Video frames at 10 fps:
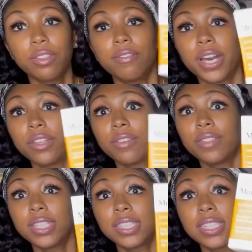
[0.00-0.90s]
the value of
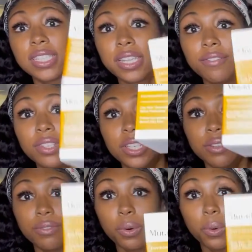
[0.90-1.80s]
this is
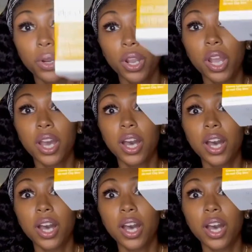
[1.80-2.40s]
$74.